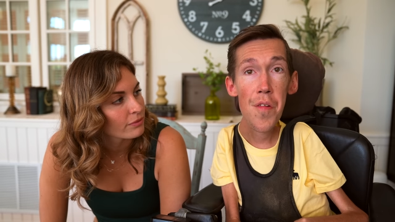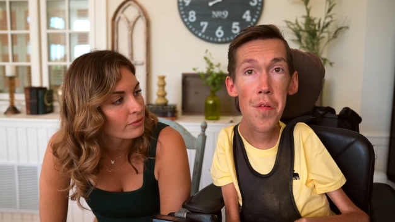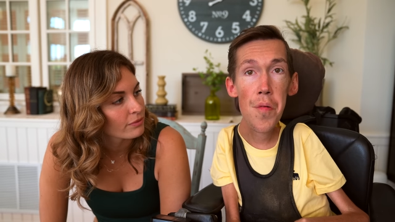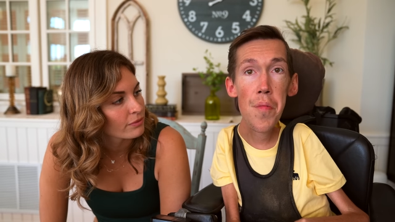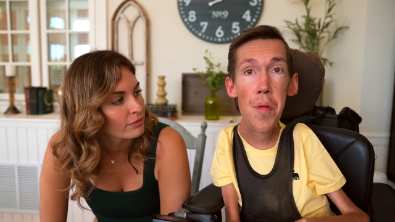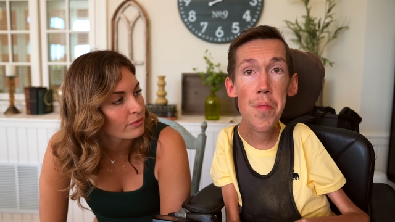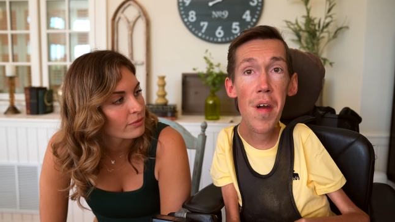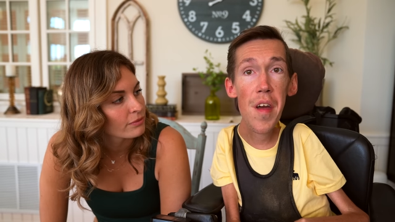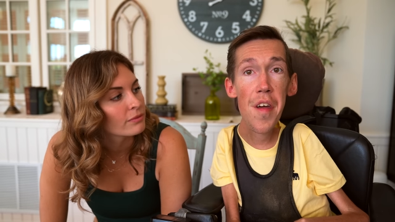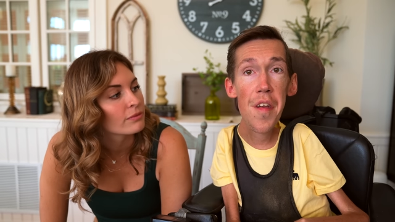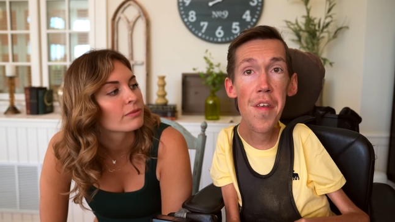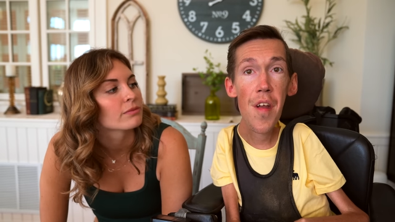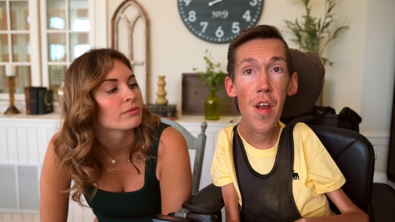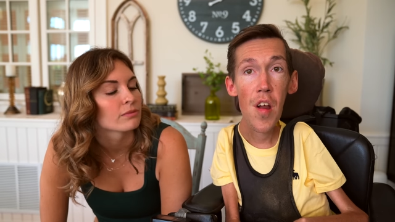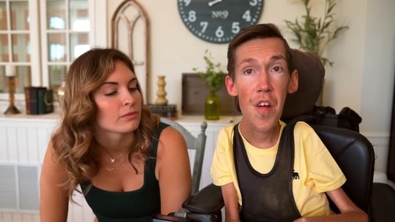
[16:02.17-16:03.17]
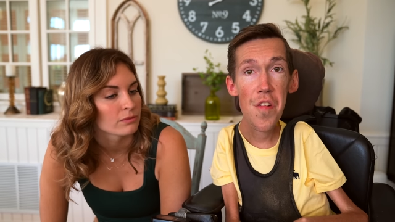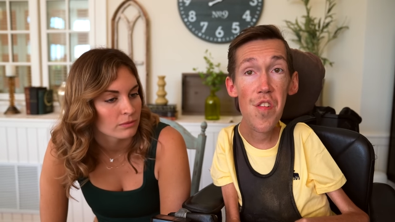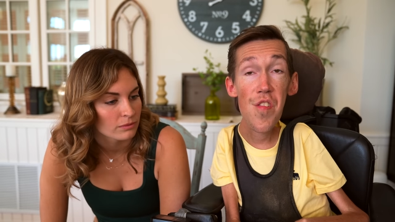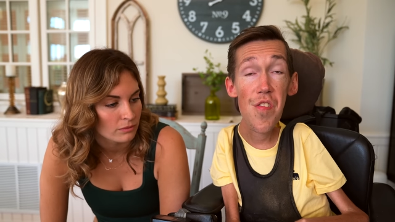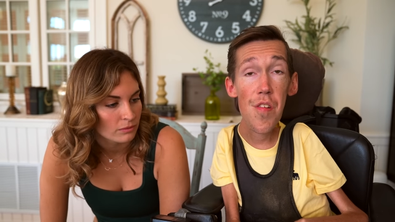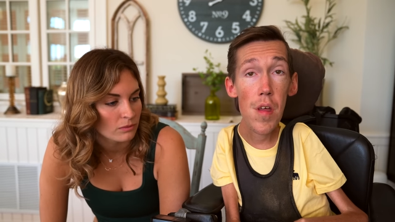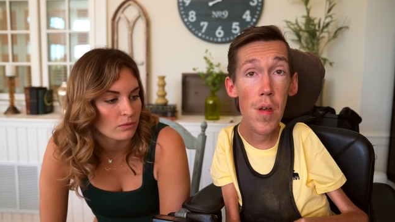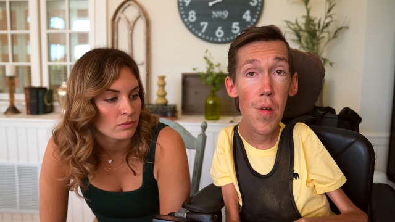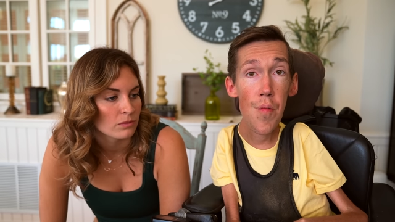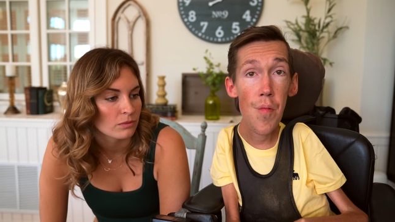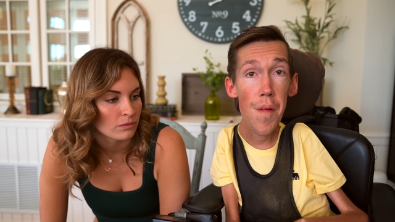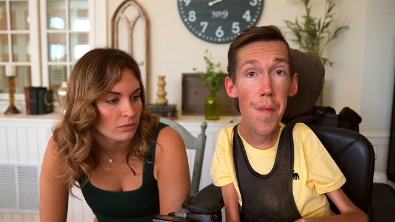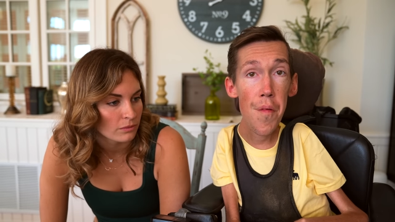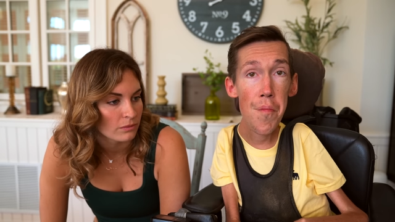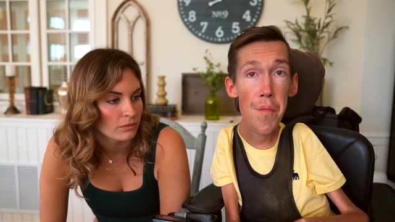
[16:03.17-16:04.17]
Speaker 1: to be made, usually
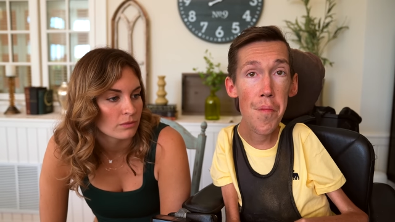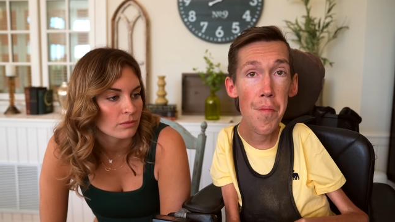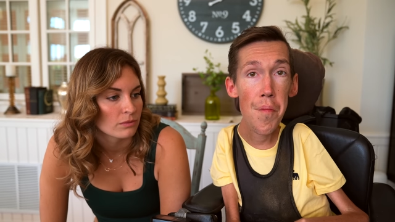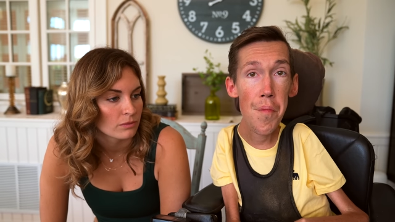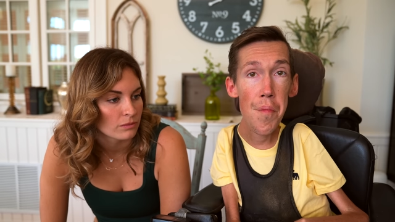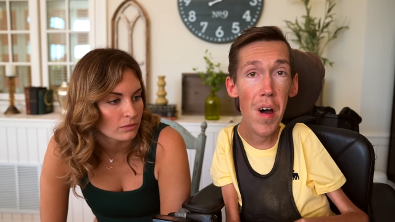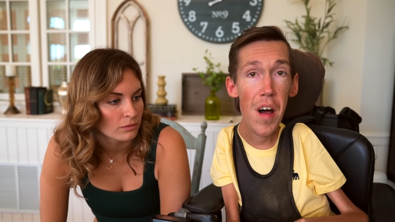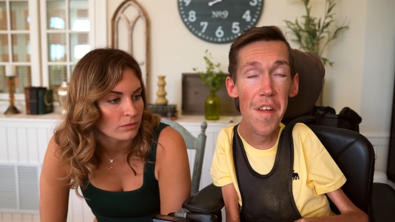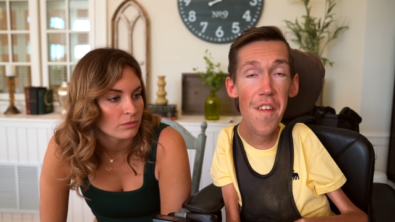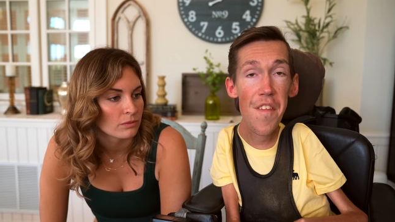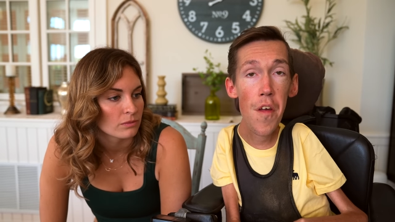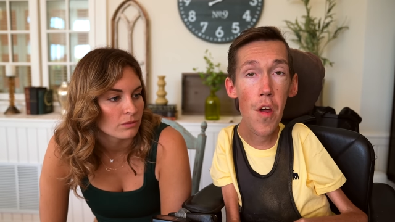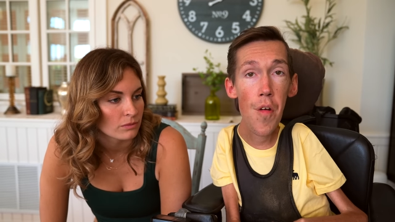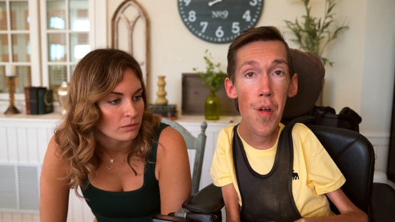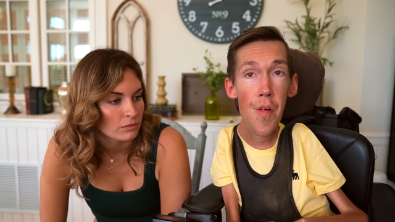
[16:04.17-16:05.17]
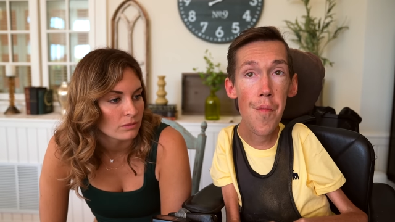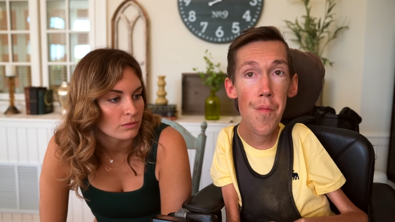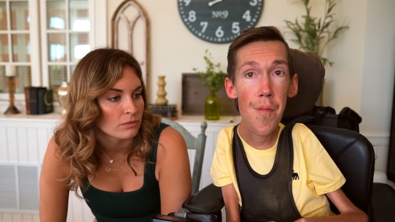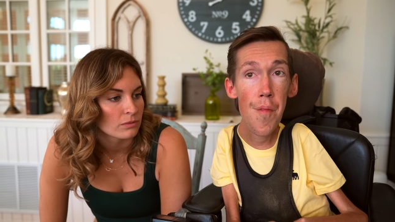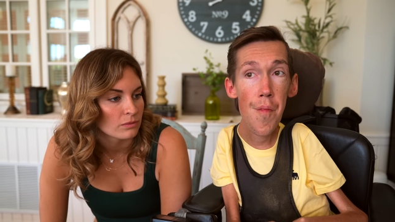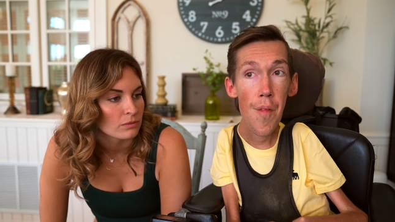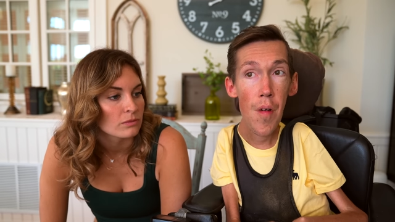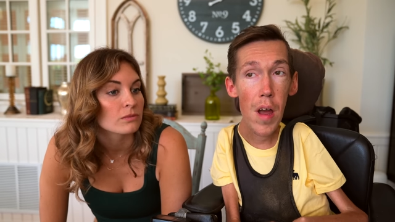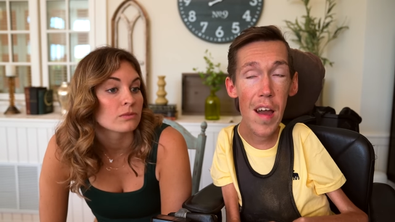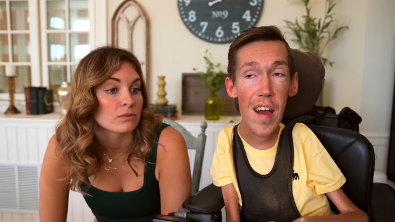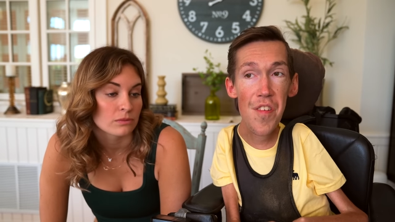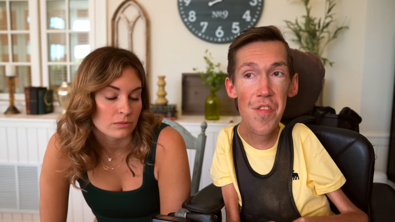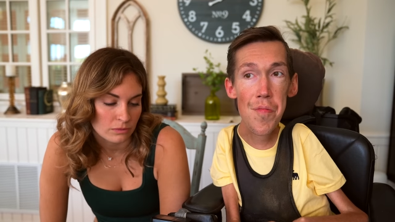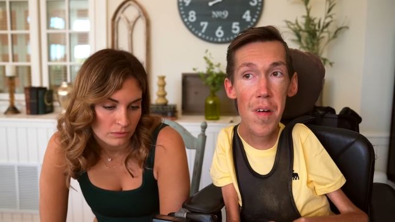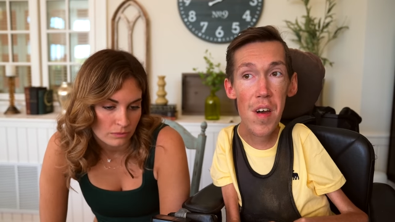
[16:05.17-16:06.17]
with a monetary
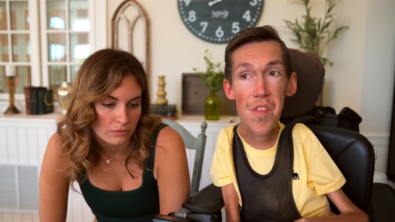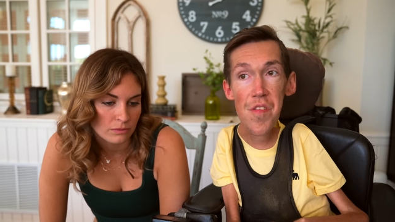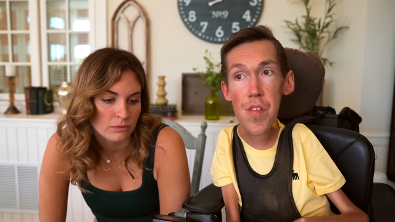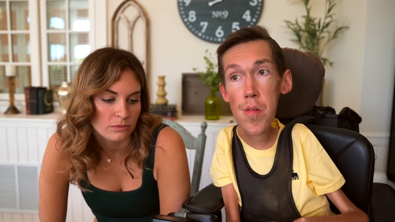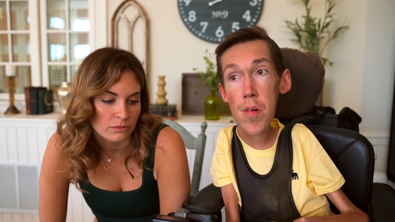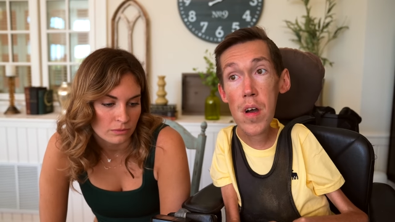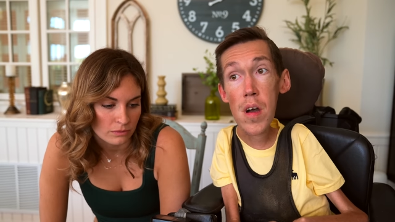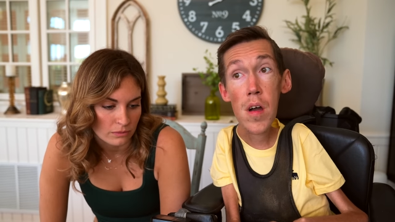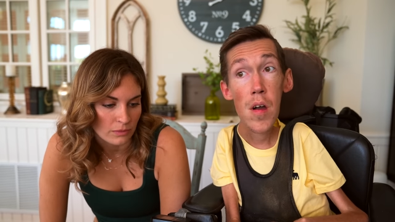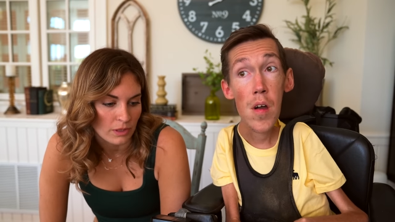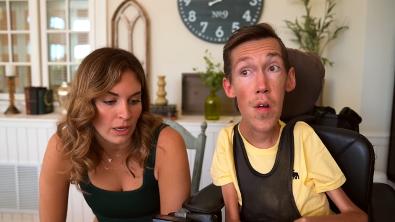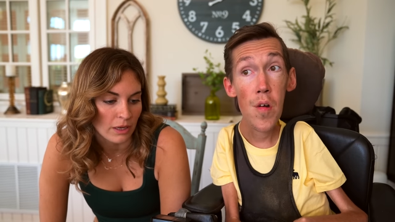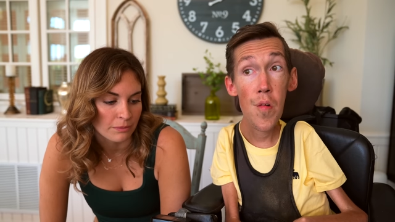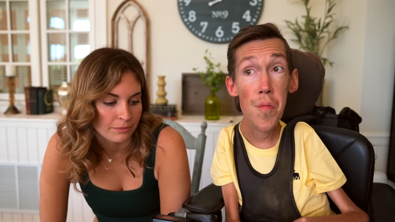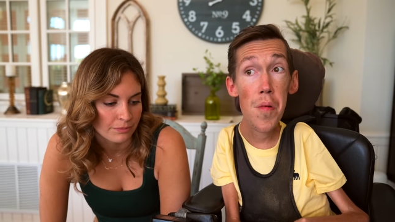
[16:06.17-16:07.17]
aspect to it, yeah.